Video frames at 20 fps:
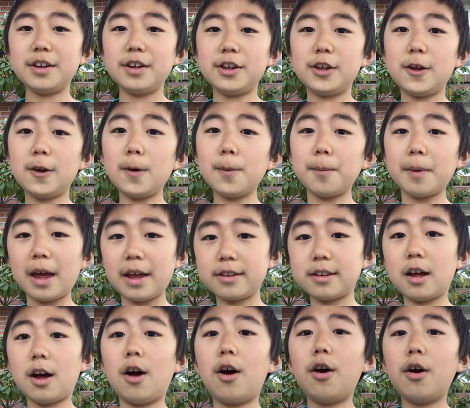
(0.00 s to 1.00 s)
you mess
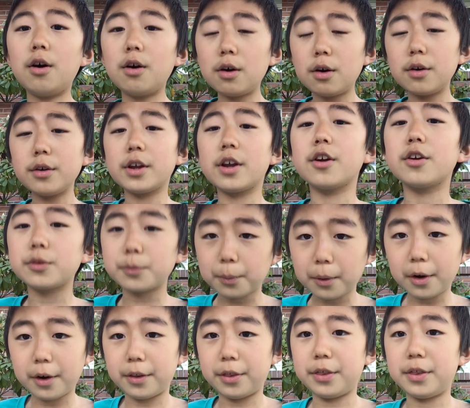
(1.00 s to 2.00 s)
a whole year's
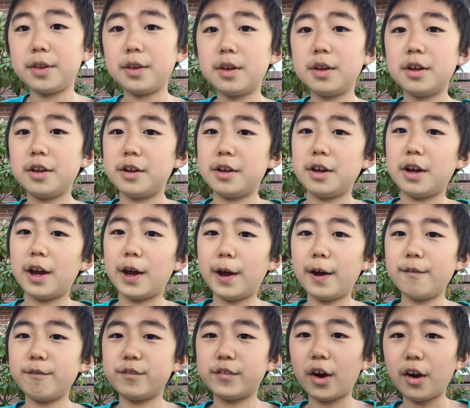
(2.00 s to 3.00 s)
worth
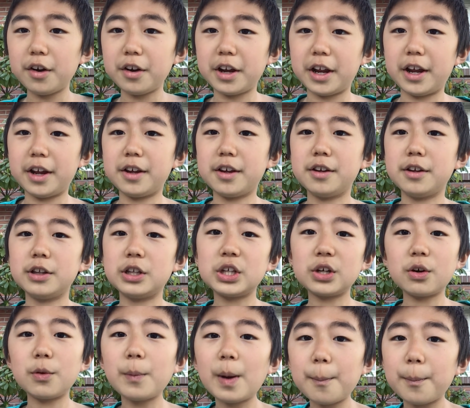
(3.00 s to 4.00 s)
of gardening. So
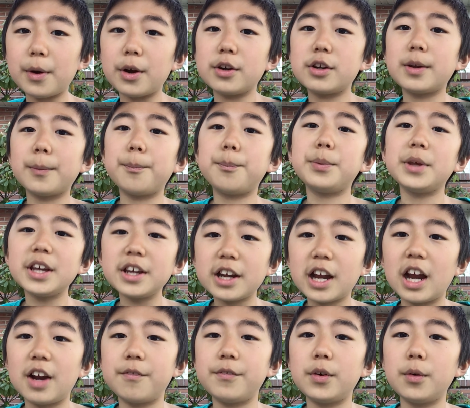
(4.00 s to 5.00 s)
remember to be
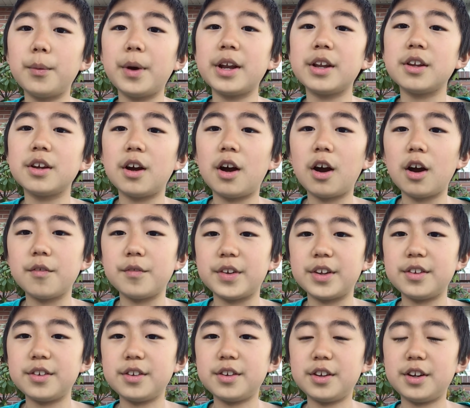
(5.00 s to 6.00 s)
careful when
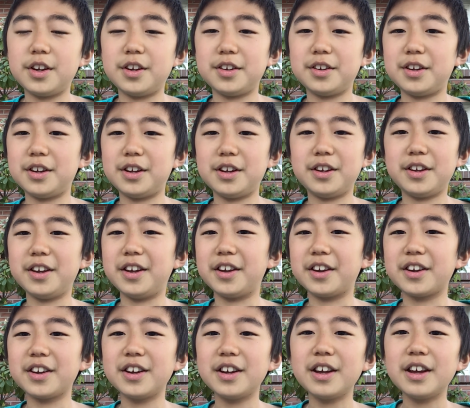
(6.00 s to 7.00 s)
harvesting.
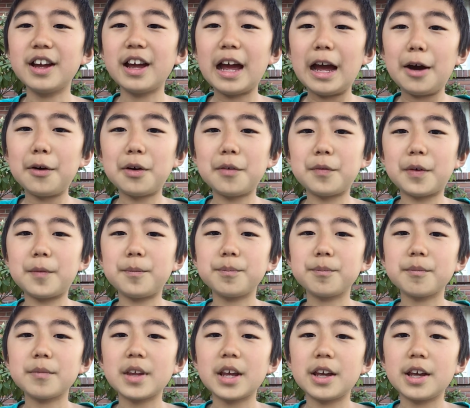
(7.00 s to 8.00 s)
However,
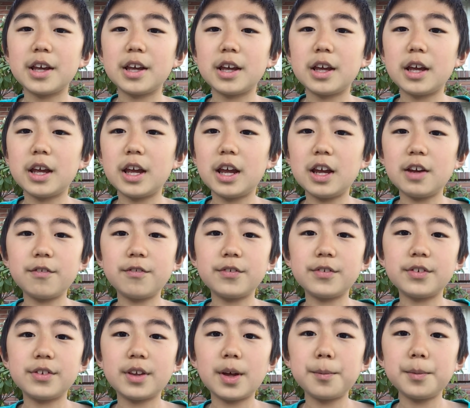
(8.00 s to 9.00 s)
if
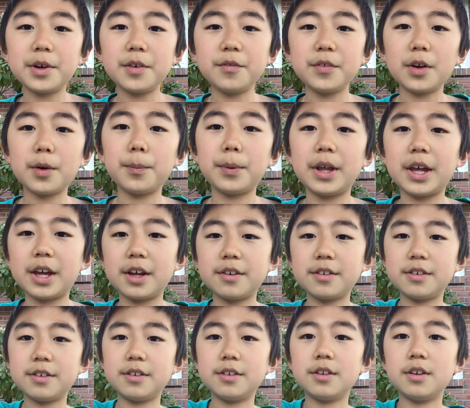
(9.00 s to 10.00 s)
some of your
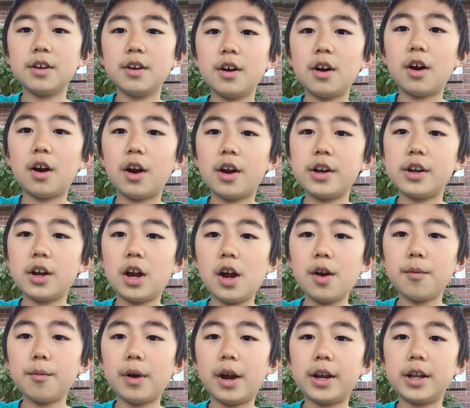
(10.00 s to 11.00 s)
plants are
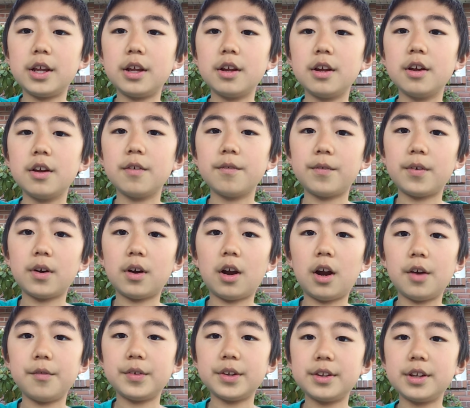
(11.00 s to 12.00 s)
not ready for
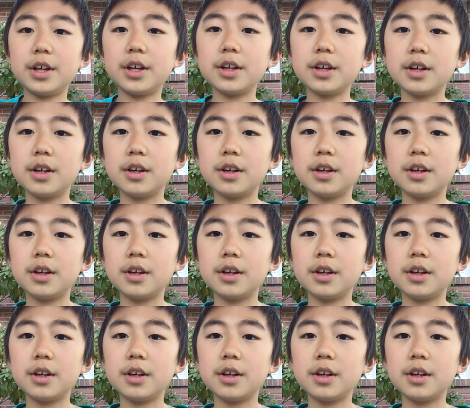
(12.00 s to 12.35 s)
harvesting,